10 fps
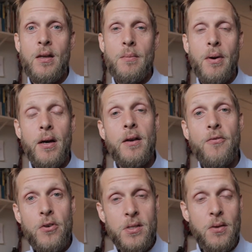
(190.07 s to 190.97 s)
But
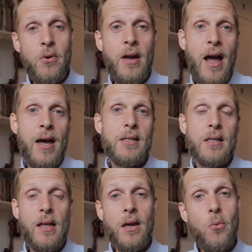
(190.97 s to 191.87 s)
first I want to ask,
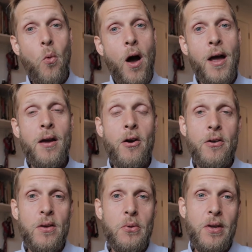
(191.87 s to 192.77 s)
why are
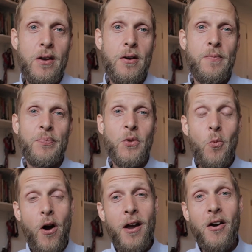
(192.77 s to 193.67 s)
you here?
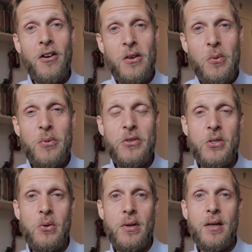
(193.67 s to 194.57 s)
Why are you
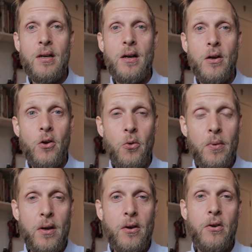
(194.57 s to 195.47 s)
pursuing a
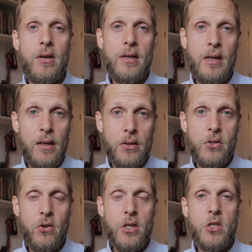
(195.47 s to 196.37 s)
career in
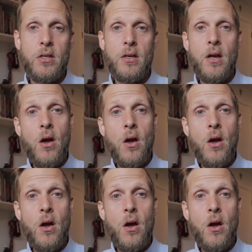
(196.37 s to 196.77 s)
illustration?